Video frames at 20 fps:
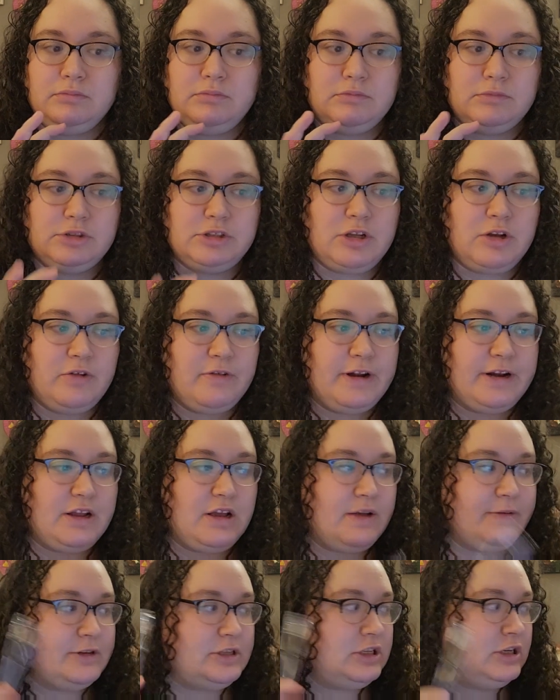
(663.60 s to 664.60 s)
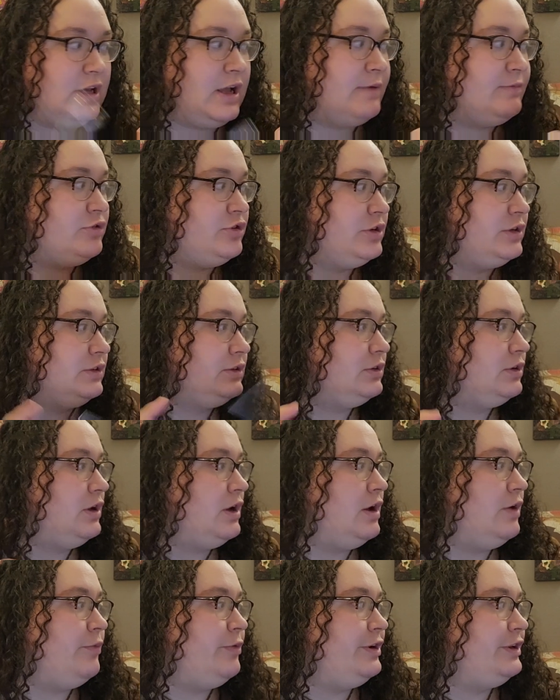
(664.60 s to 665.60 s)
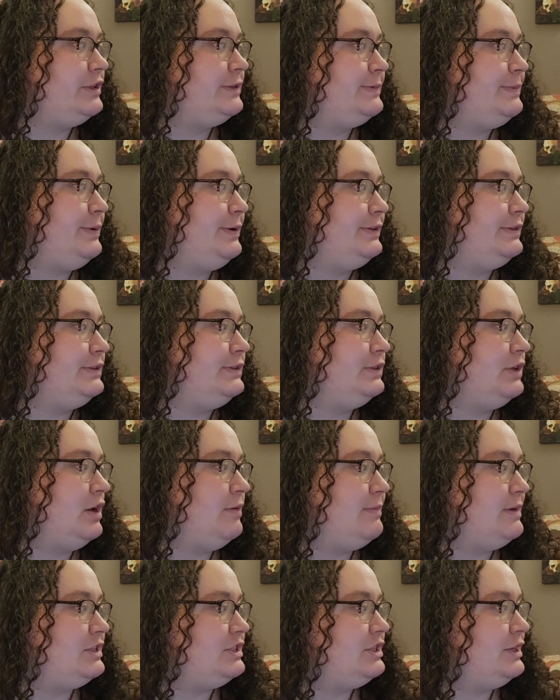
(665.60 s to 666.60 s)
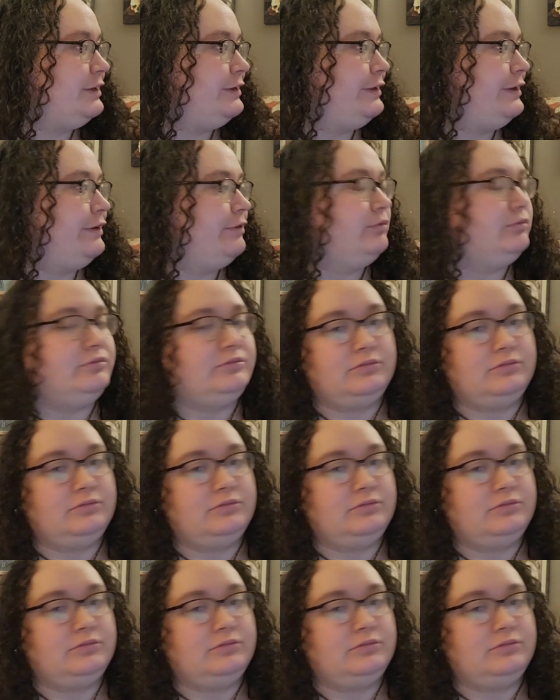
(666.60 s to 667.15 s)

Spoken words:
So right now I'm doing reading sprints on my channel.